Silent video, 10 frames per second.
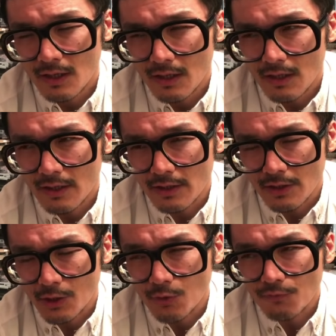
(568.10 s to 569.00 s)
uh, in
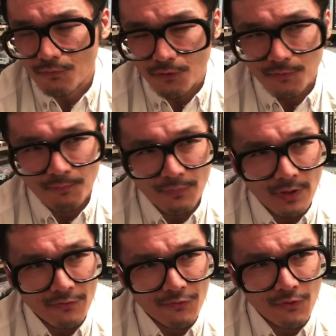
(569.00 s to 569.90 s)
Guildford,
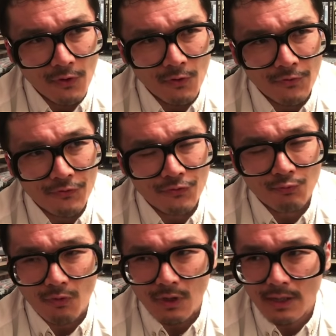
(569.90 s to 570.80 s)
and so this is
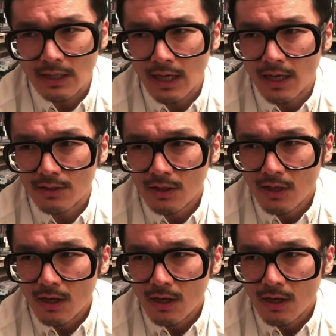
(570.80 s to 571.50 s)
where I got